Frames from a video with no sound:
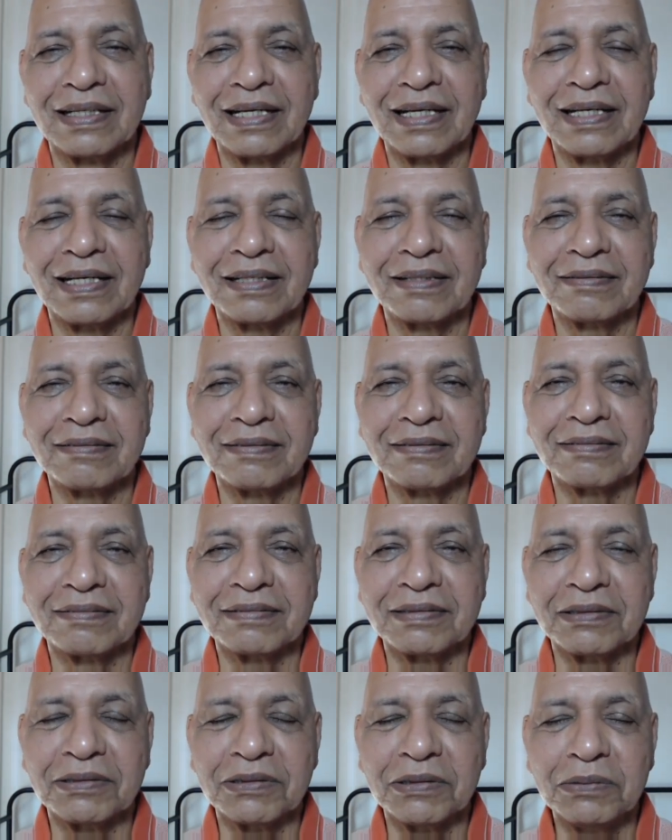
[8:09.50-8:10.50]
And
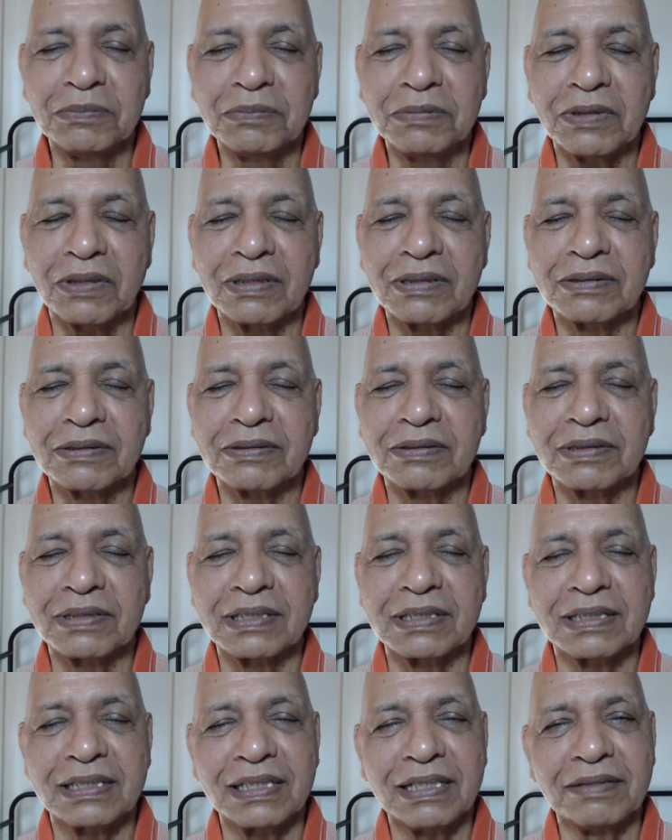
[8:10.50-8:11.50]
you also
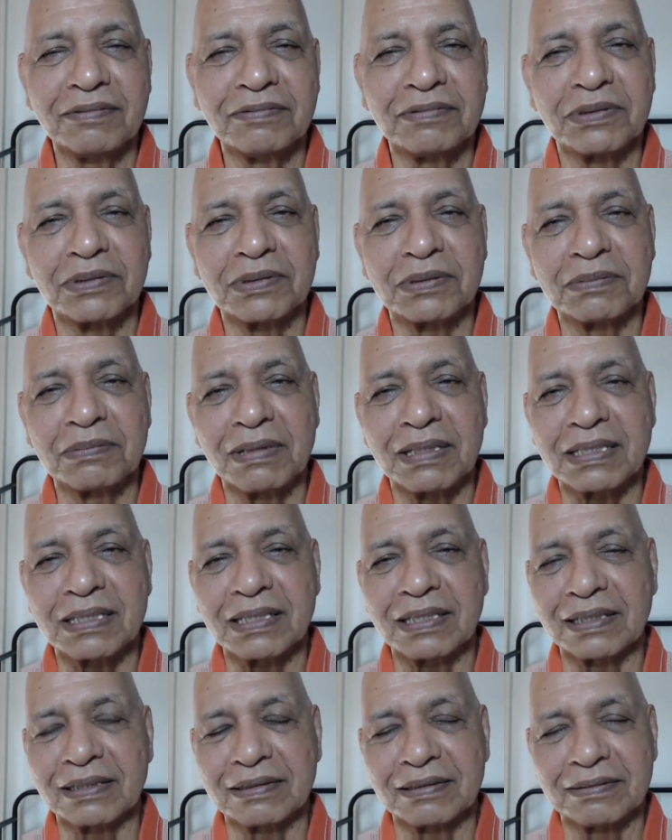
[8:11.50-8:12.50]
receive those
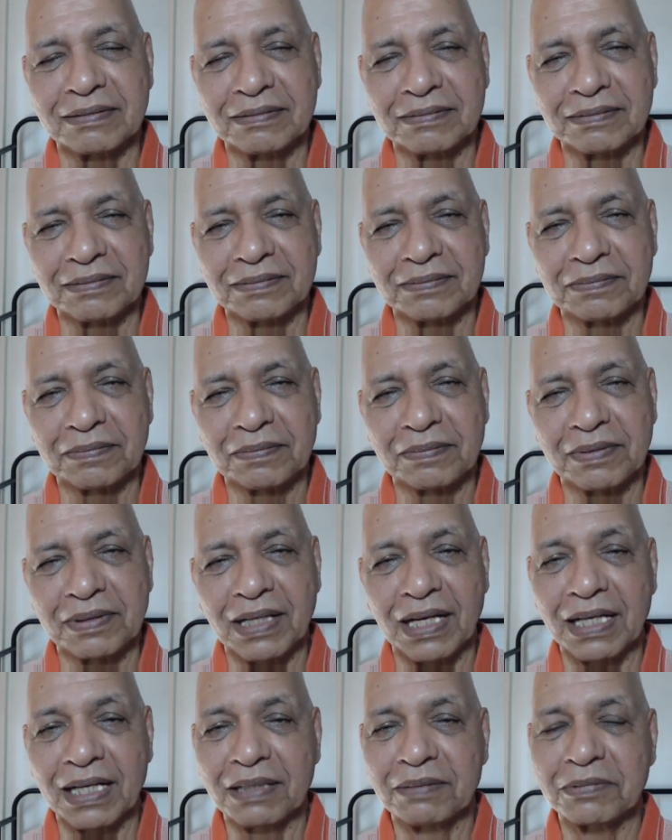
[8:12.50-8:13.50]
blessings.
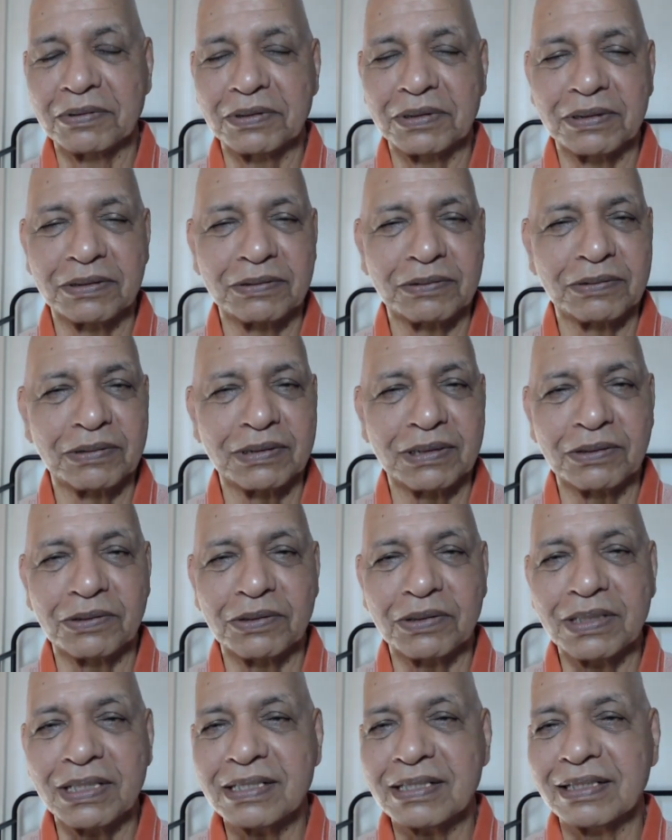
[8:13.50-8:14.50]
I am going to a
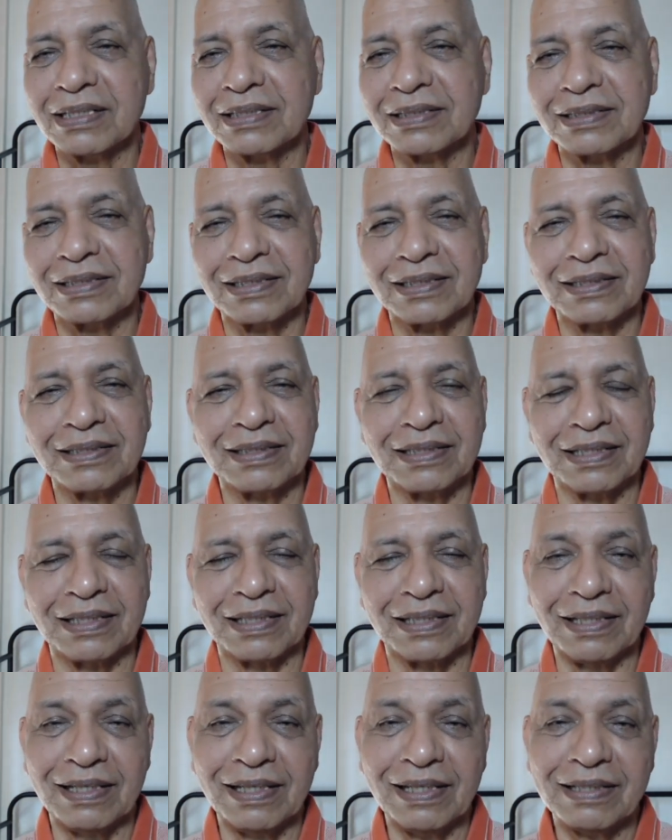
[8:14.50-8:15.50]
yoga session,
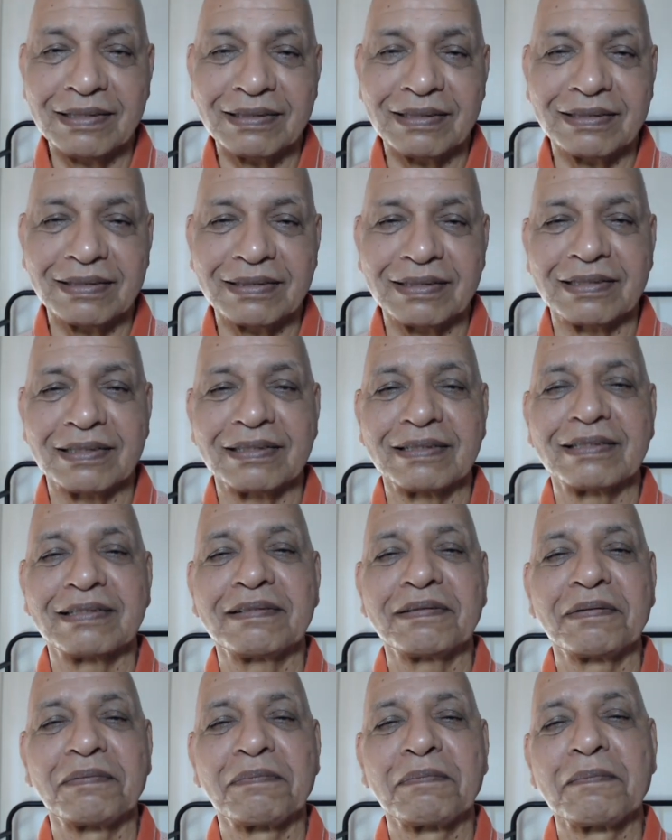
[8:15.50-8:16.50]
a healing session,
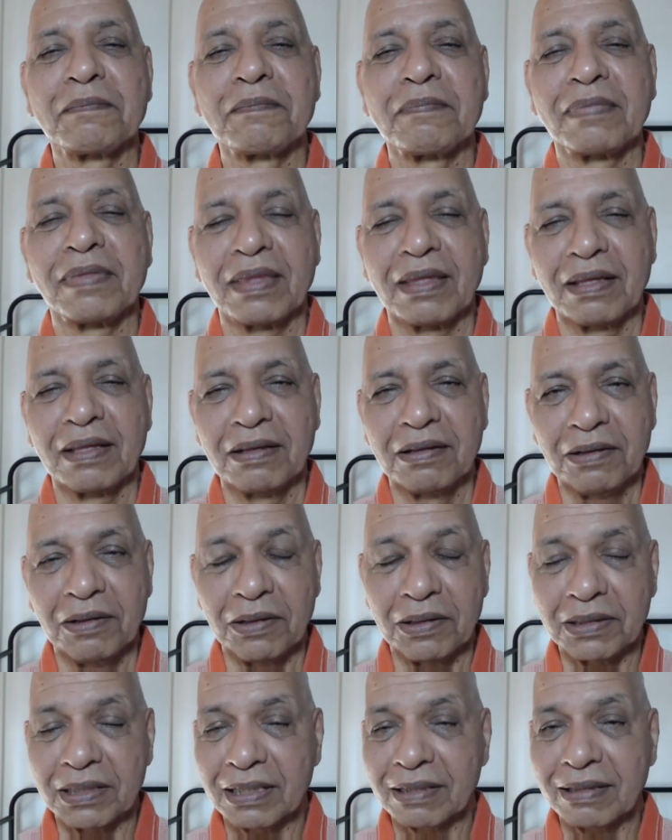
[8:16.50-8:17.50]

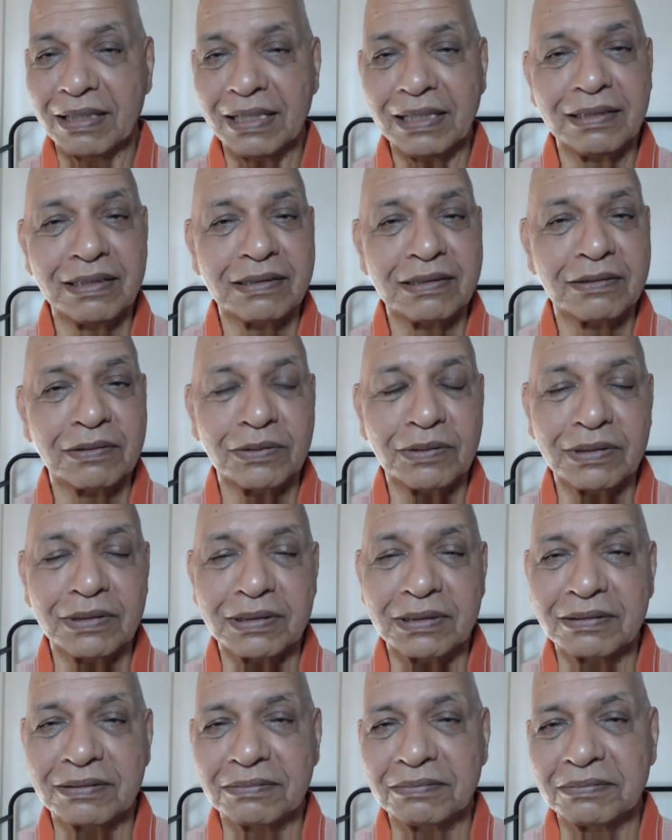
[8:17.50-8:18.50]
or a great
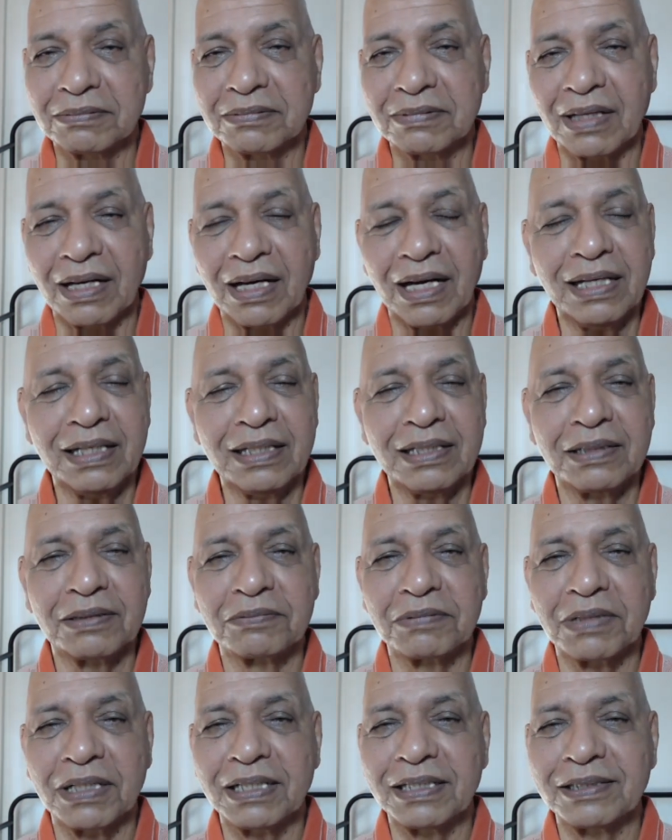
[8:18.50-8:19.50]
discourse. I
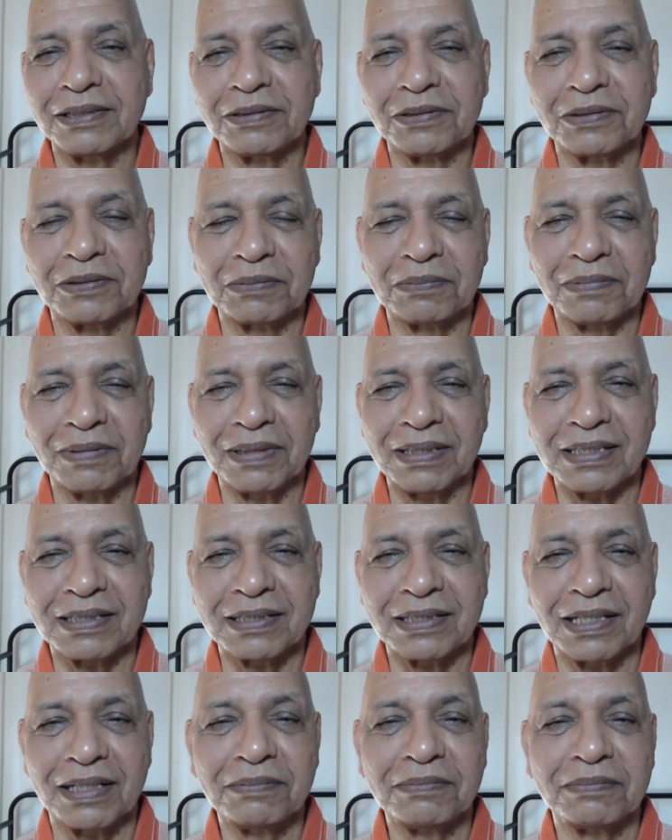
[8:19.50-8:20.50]
invite you to please
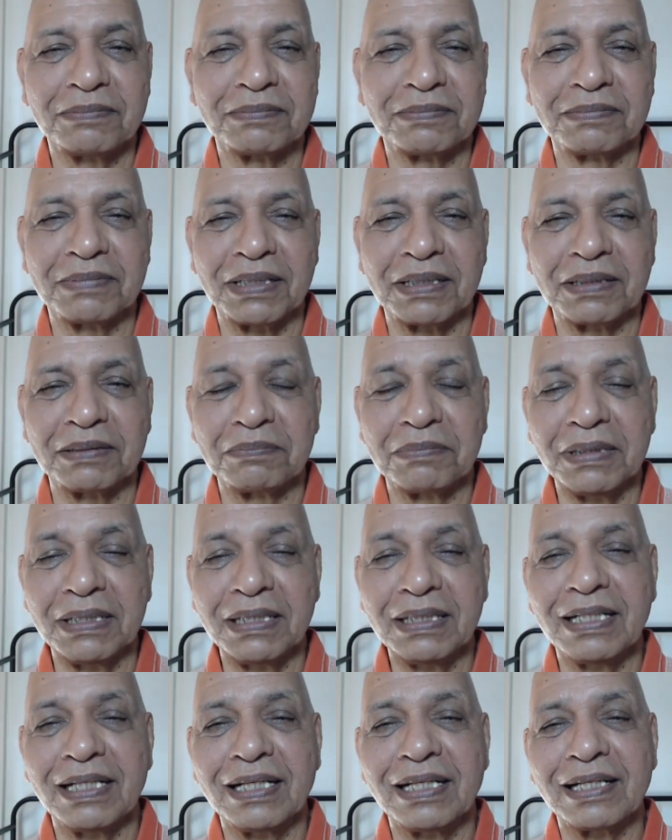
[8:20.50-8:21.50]
come and
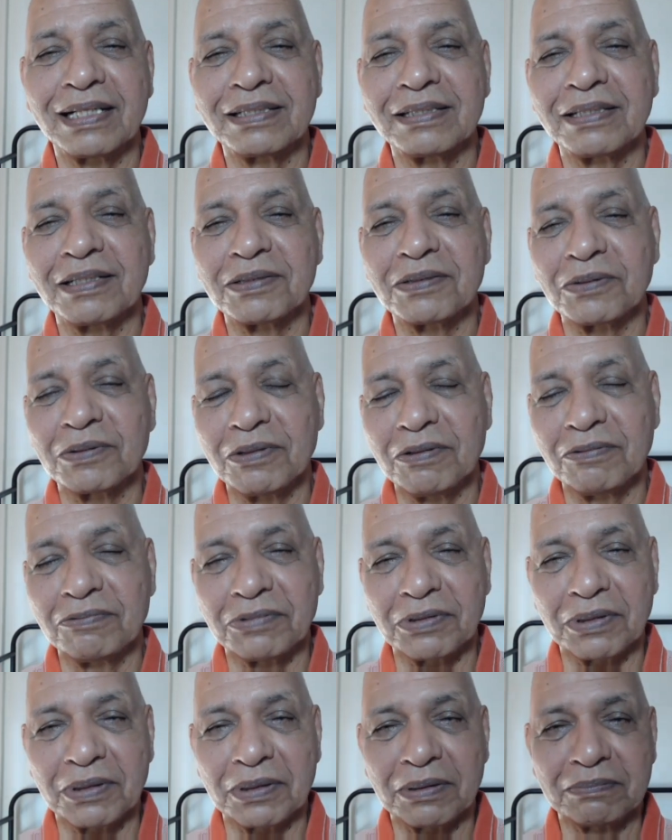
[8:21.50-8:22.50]
be there in the soul
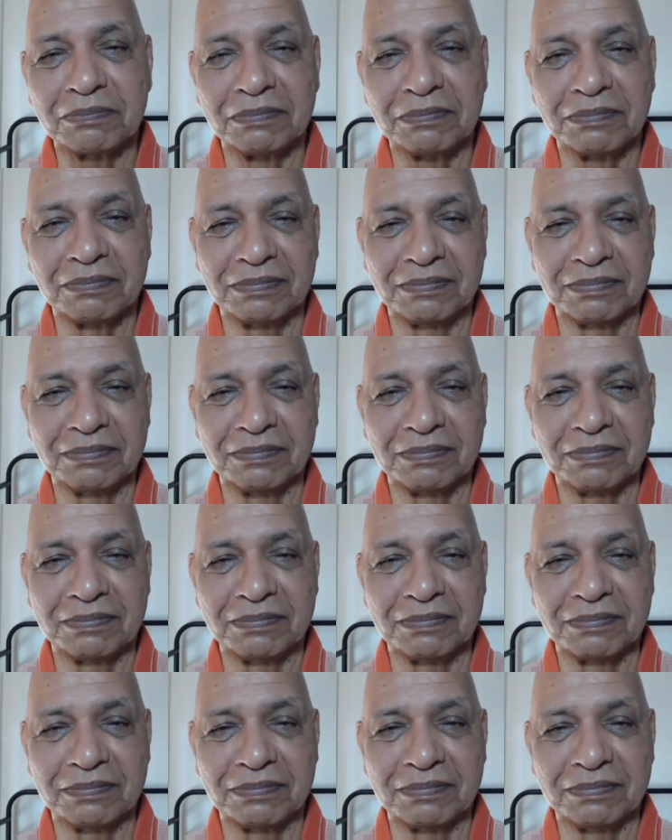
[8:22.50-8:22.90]
form